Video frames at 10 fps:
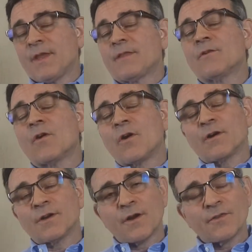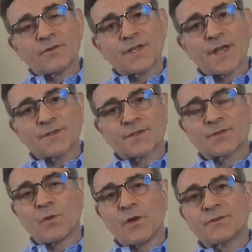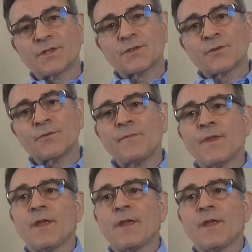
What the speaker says: There are other tests as well too,